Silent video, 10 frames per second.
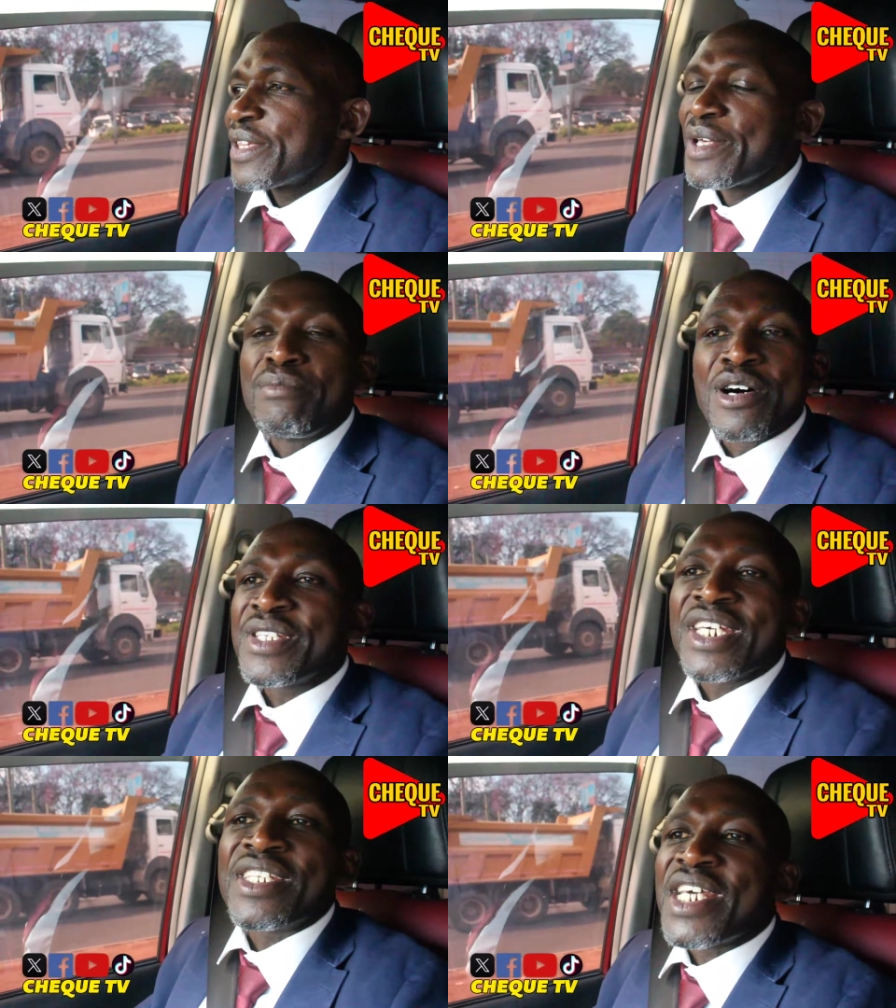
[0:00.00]
the
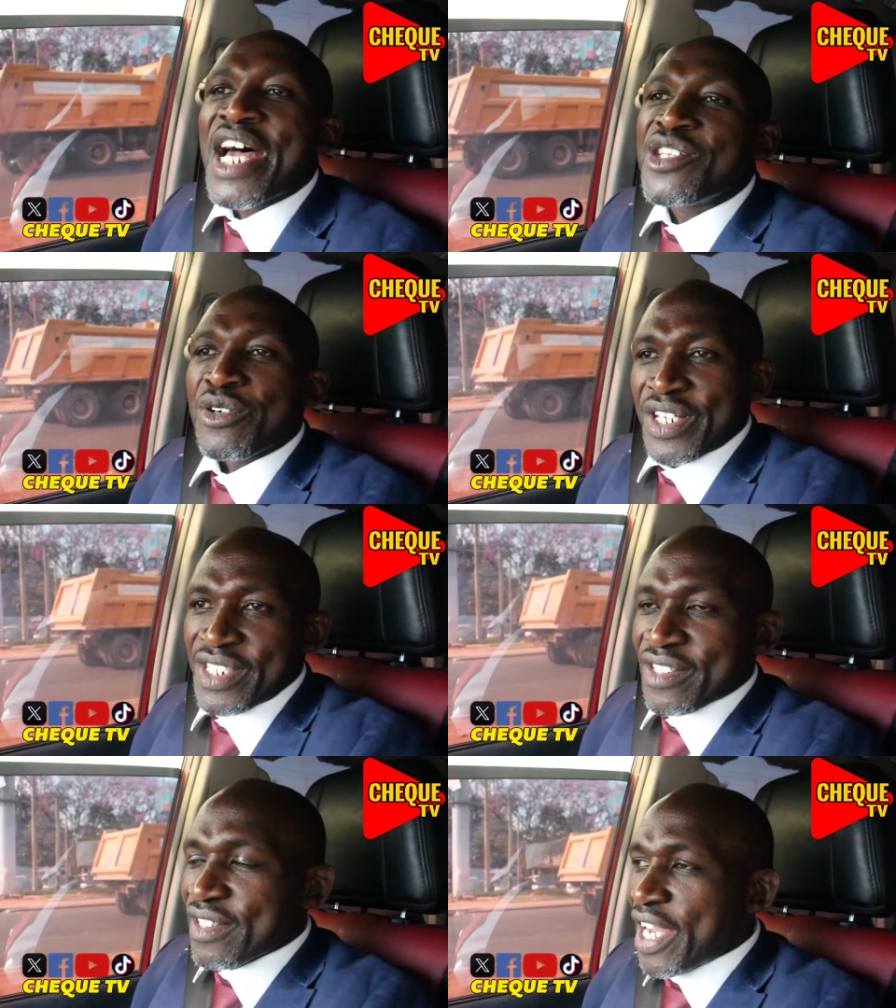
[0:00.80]
mountain turned already,
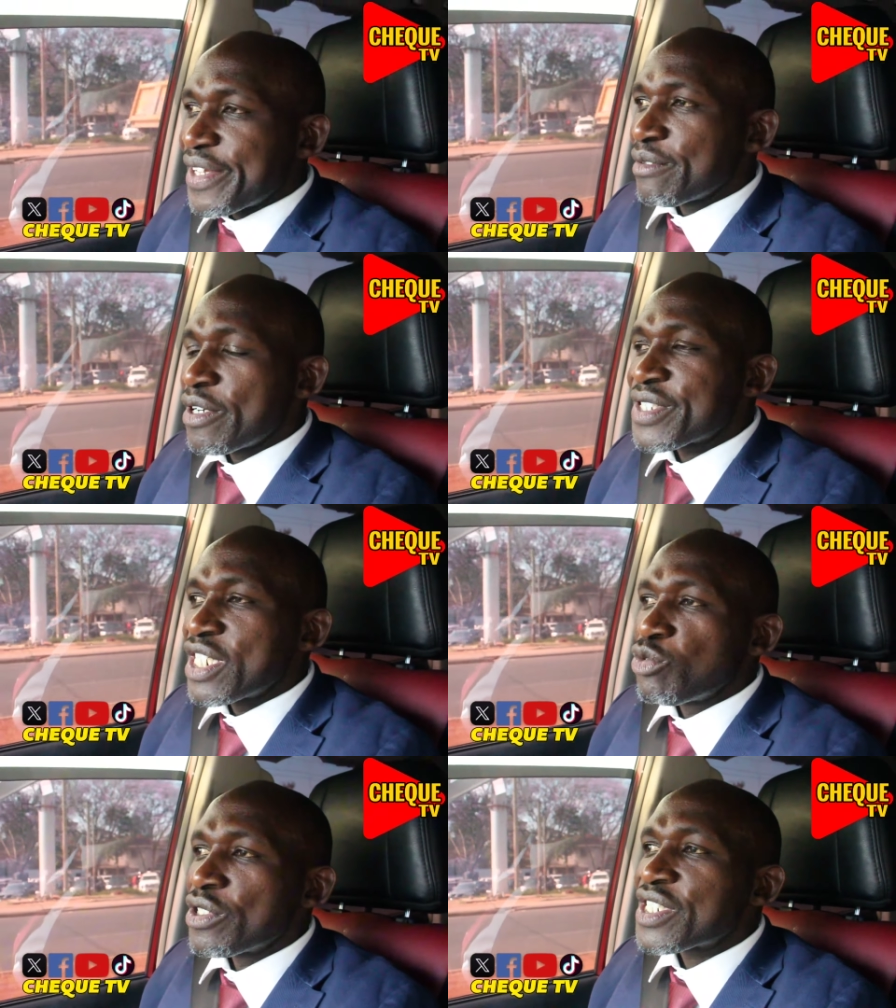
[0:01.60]
and the
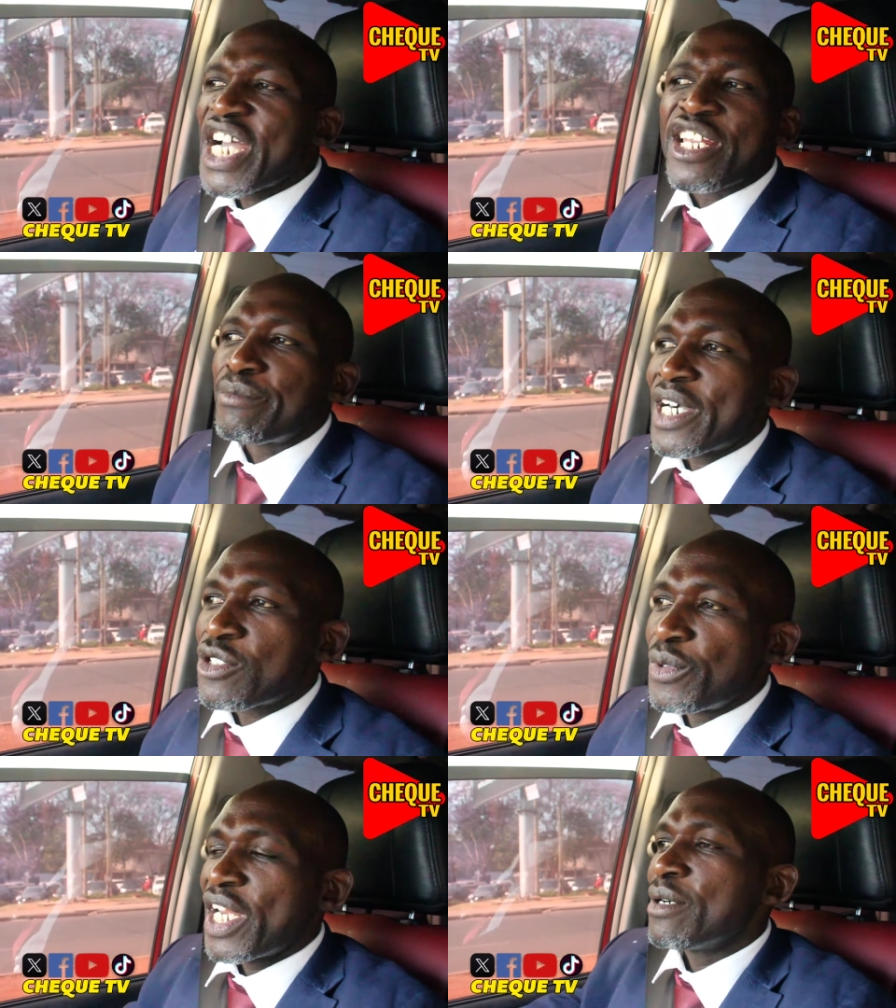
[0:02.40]
mountain will not turn back
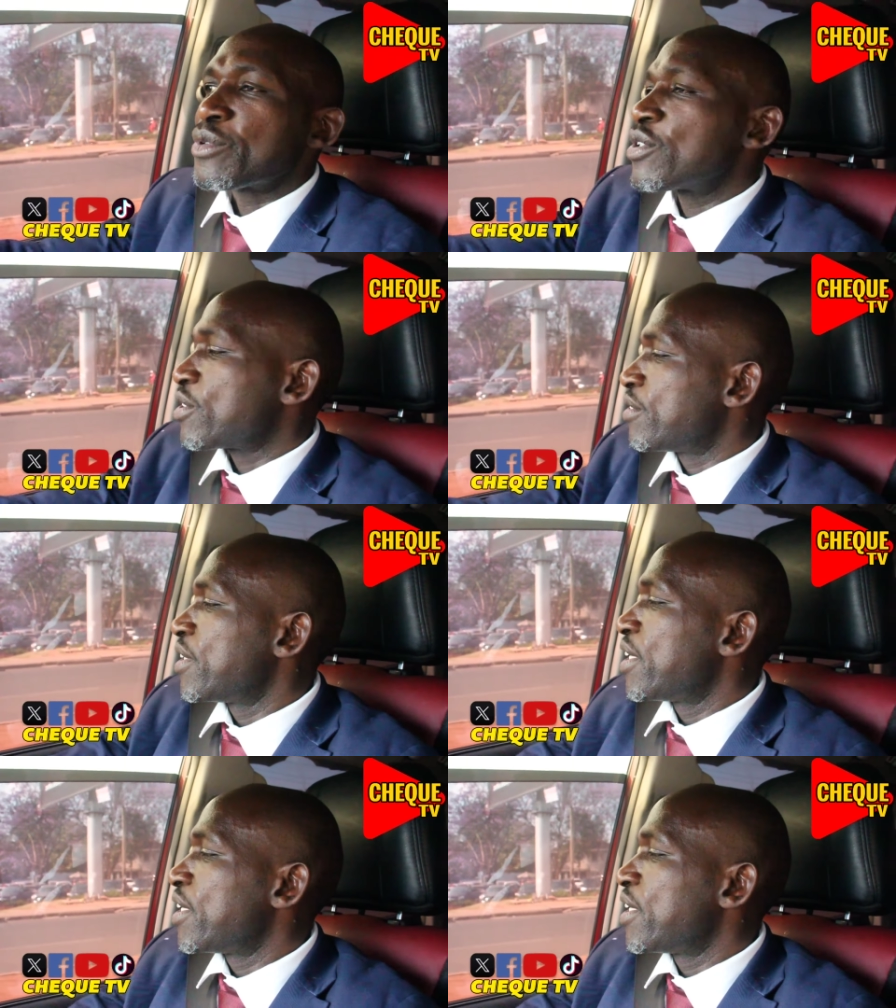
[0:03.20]
to William Ruto.